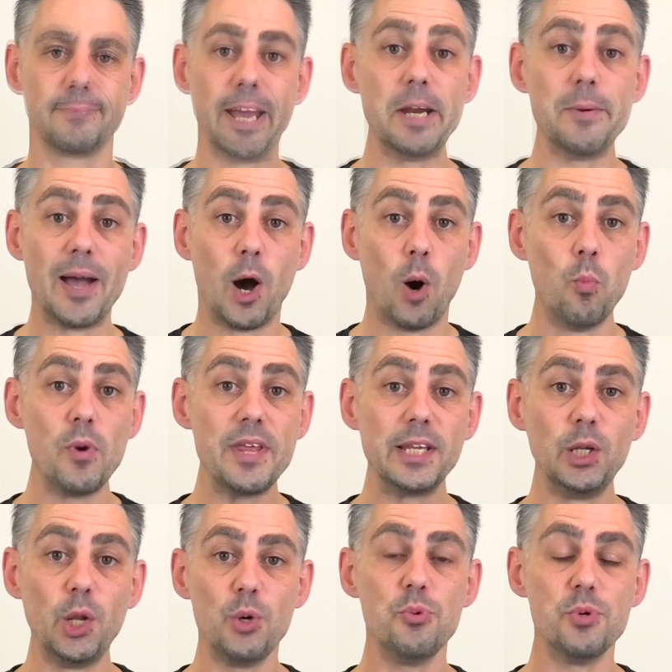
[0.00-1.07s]
Anyway, on with
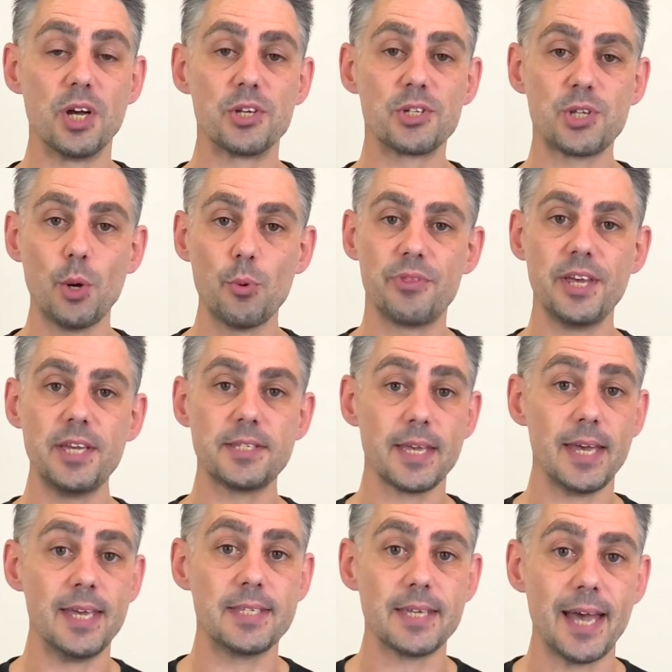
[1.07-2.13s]
Luna. So this
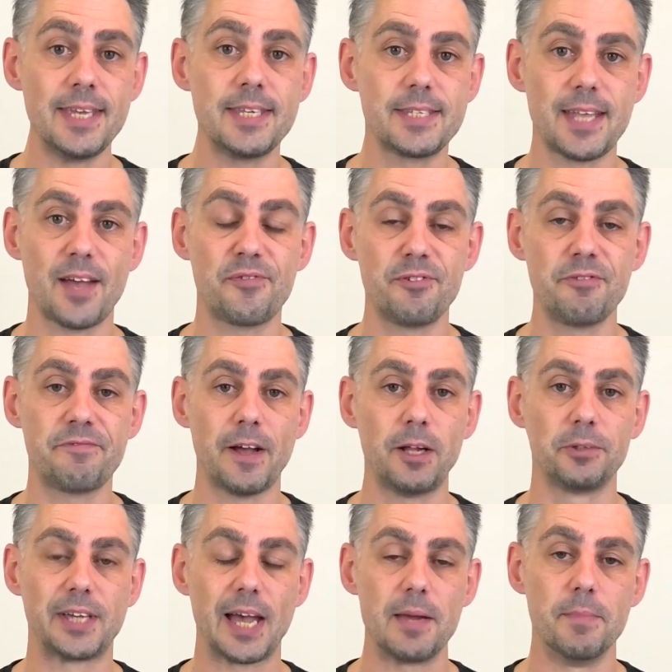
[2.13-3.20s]
is a Stefan
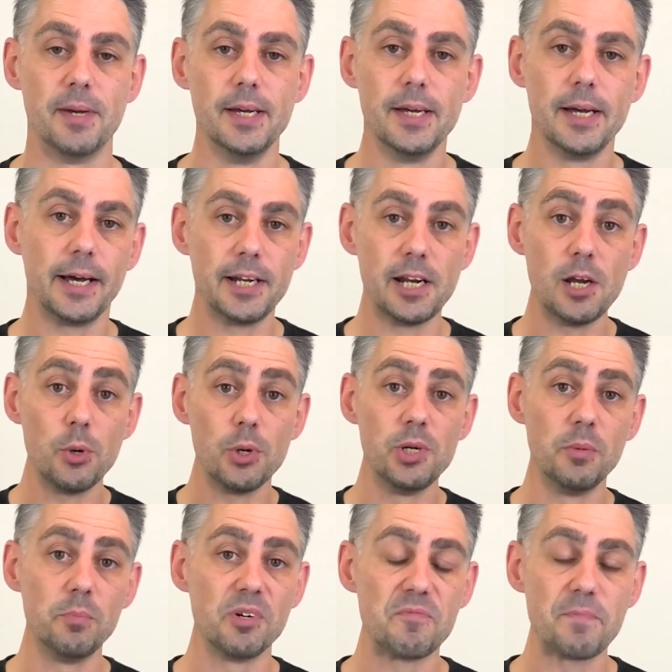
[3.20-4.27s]
Feld game, and I know a
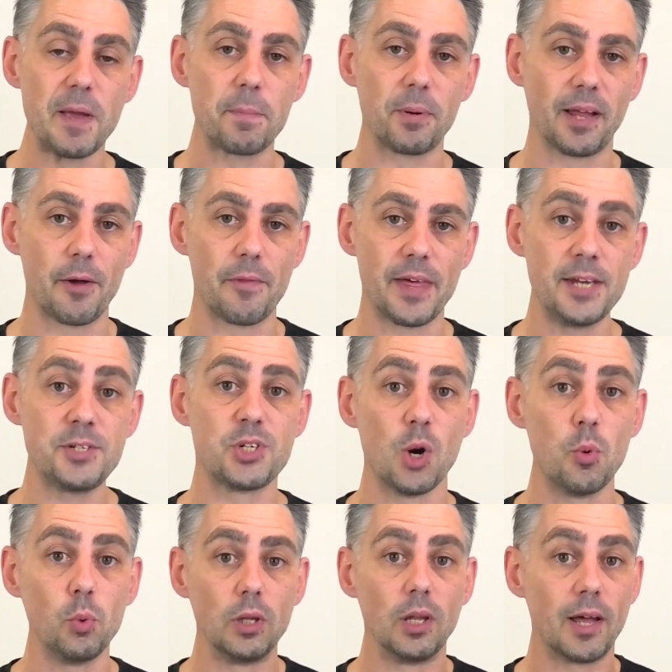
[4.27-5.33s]
number of people out there
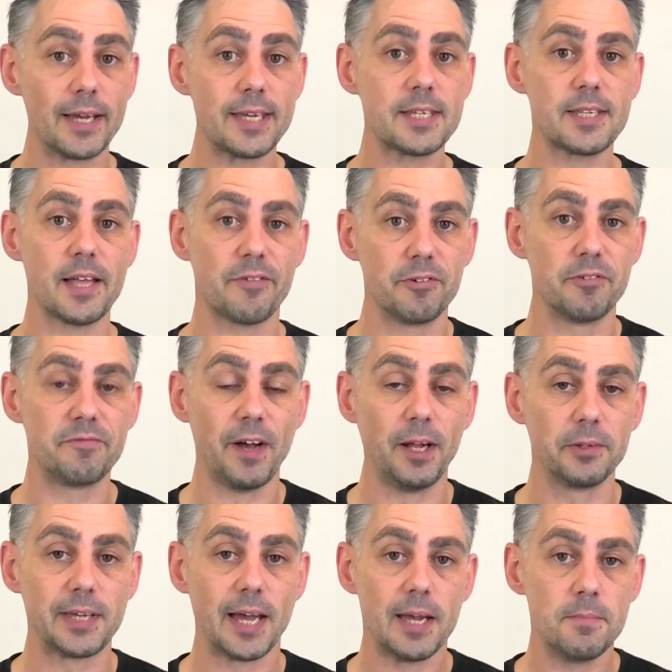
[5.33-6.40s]
don't like Stefan
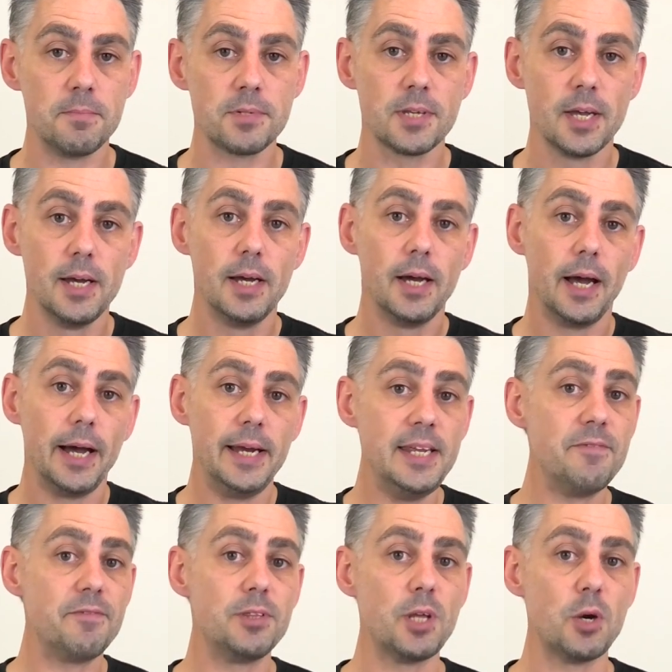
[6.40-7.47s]
Feld games, and
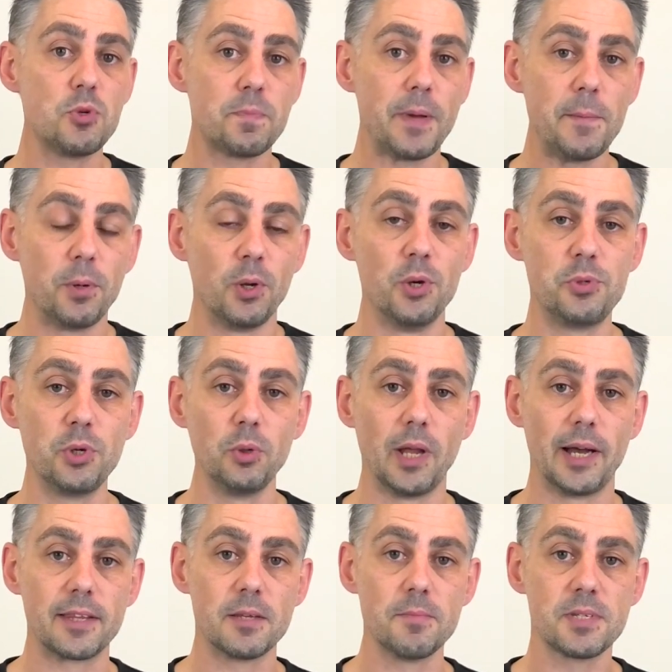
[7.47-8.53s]
even those people who do
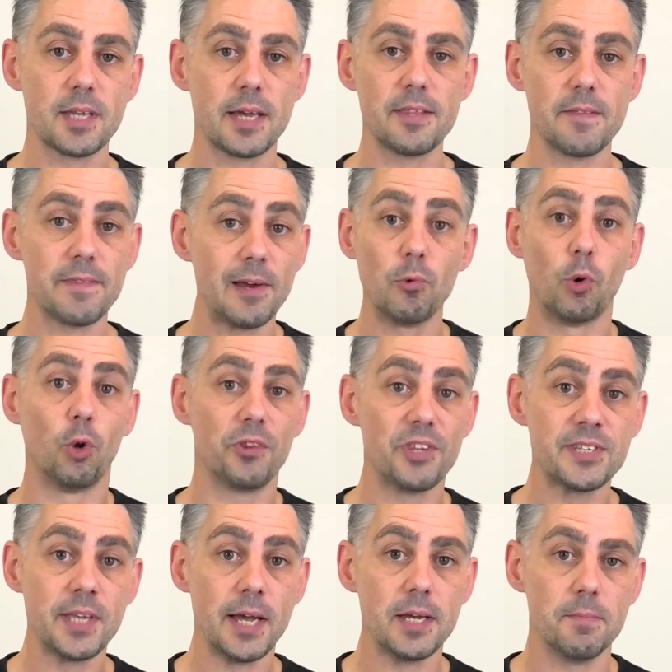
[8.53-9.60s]
like them say that they're all the
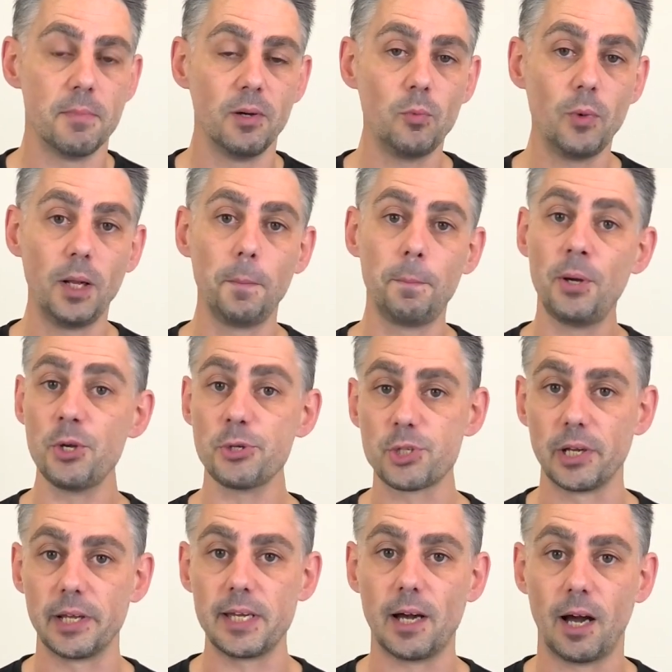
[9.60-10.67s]
same. Well,
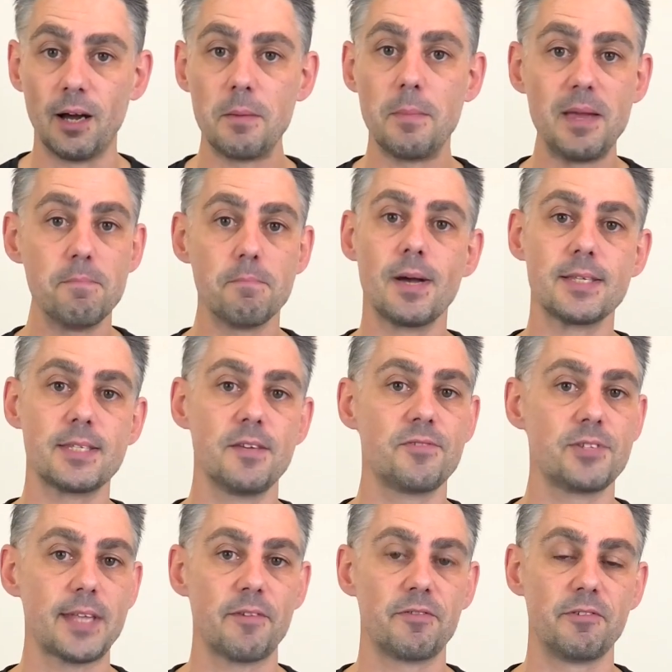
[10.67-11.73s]
personally, I'm a massive
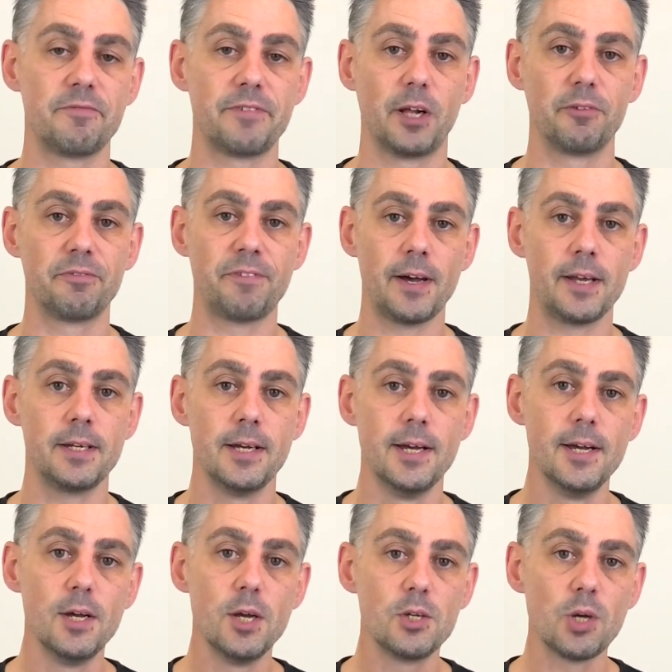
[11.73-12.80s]
Stefan Feld fan,
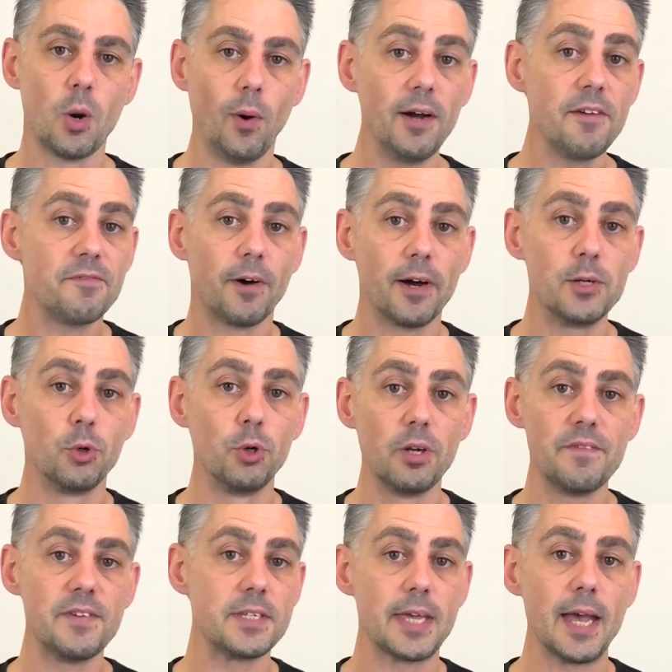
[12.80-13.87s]
so I find all
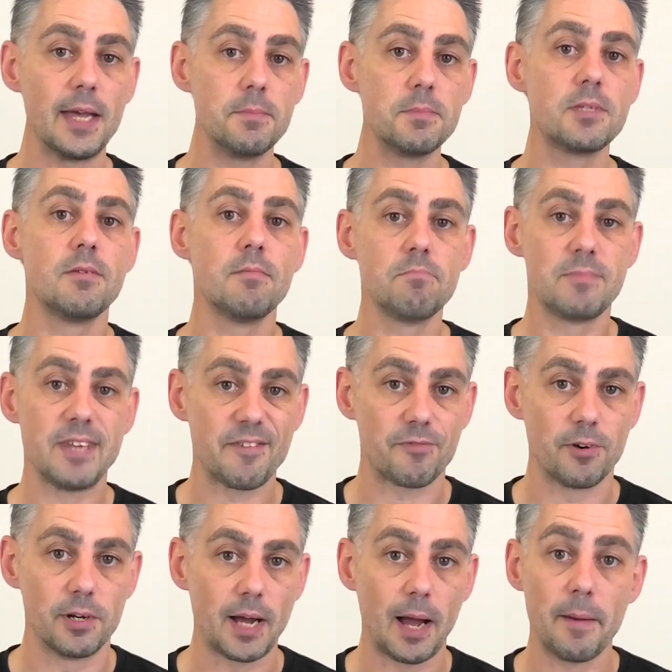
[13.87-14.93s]
of his games
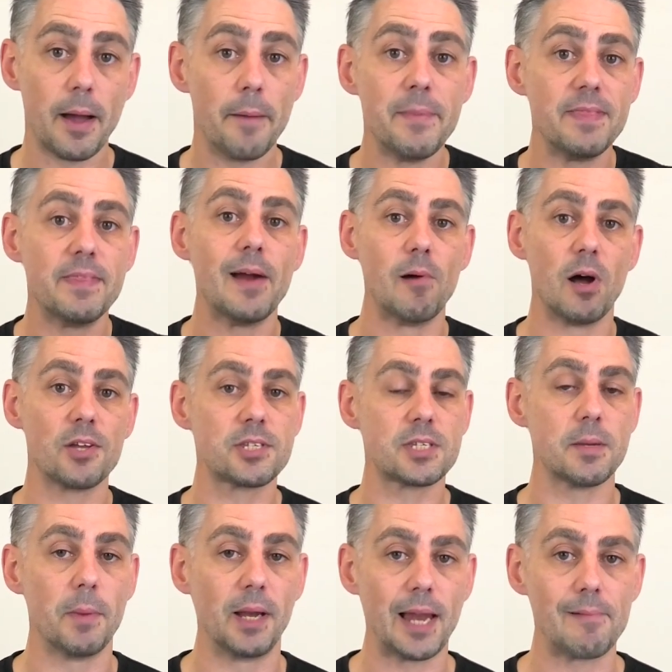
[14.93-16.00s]
different. I, I, mean, there are
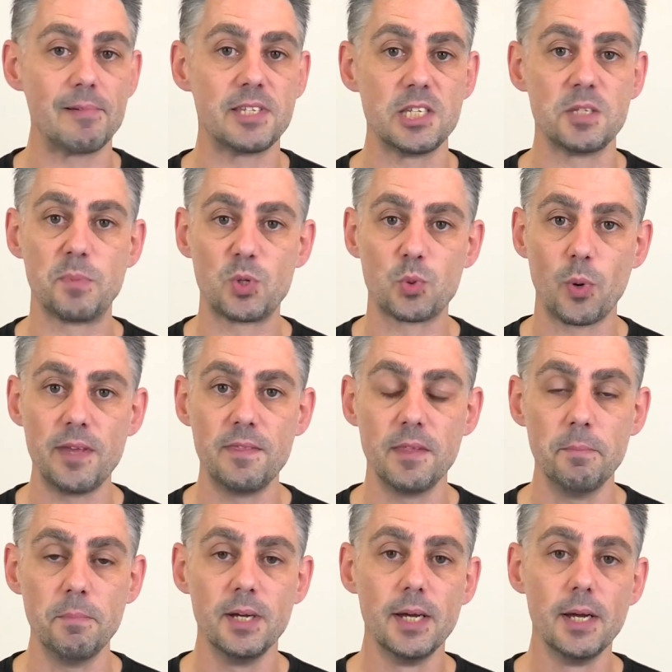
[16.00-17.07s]
similarities between
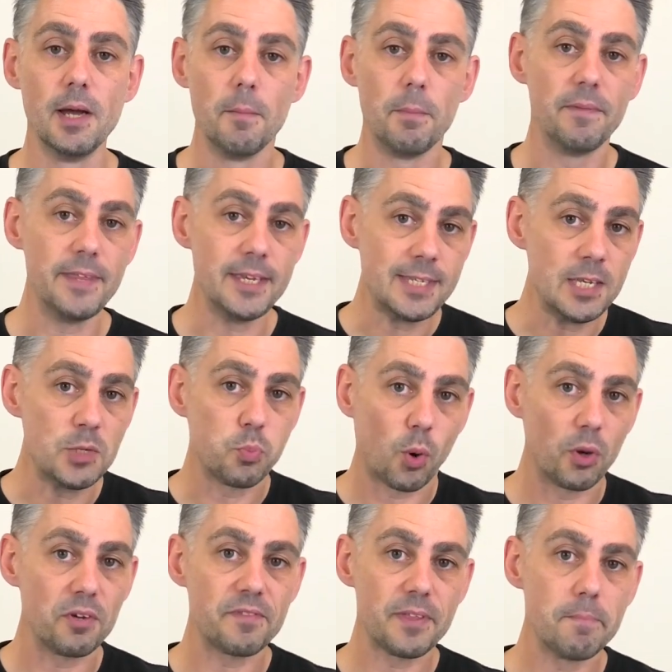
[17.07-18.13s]
them, but this is
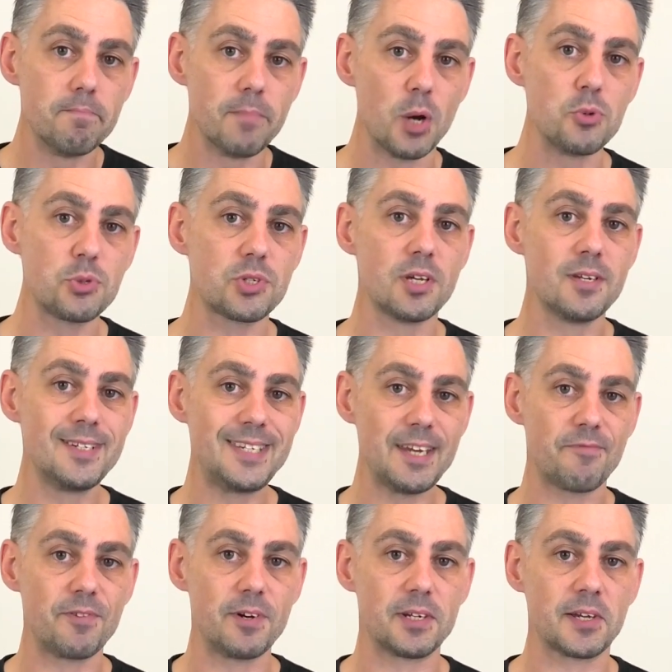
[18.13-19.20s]
one of the most
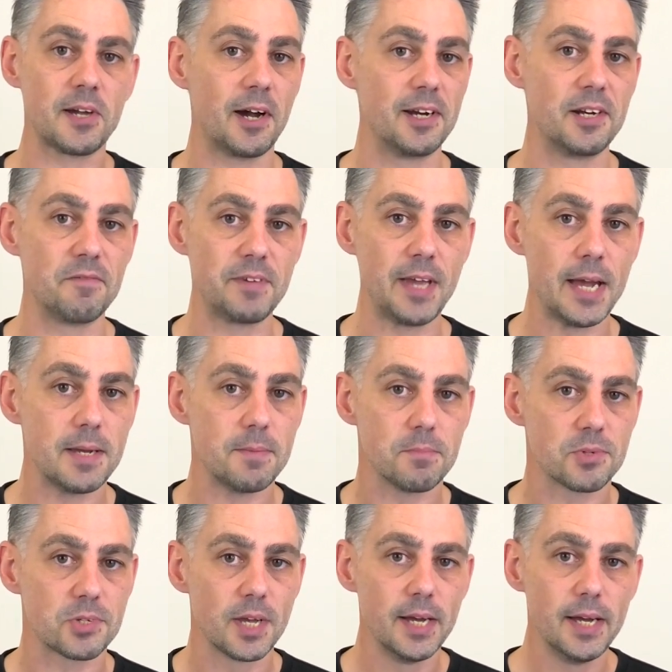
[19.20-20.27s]
different kind of
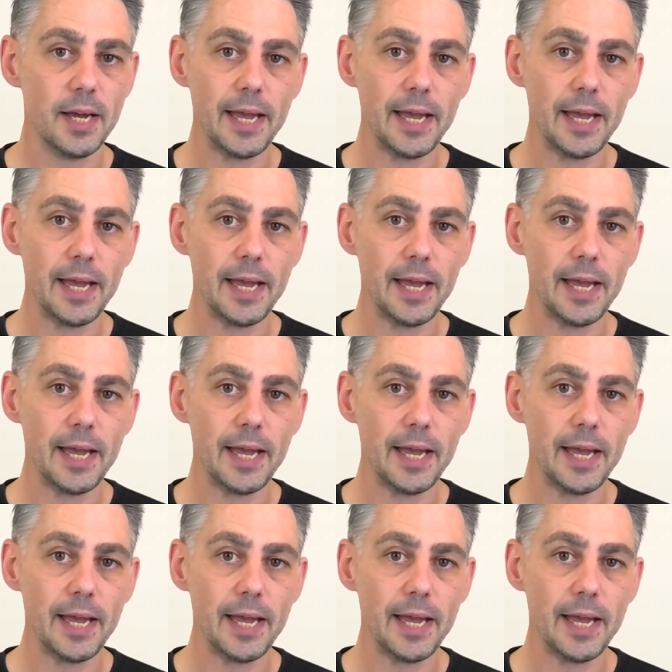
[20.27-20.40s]
games.